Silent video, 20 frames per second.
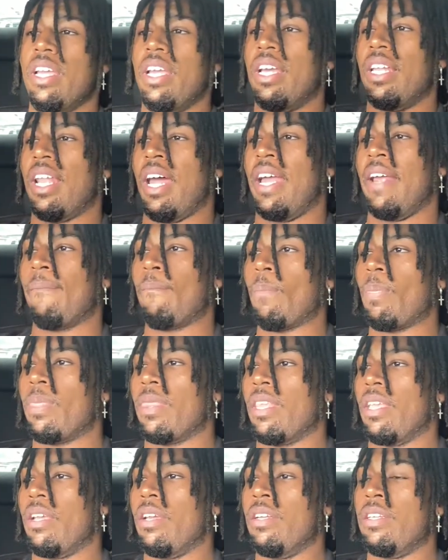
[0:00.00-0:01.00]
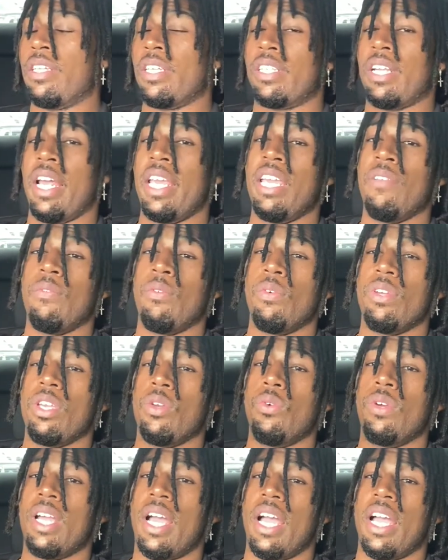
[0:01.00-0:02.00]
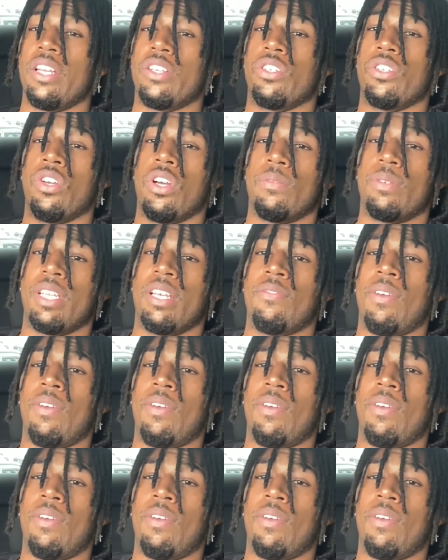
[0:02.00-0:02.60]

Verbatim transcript: Like, just like even with you guys, you know what I'm saying?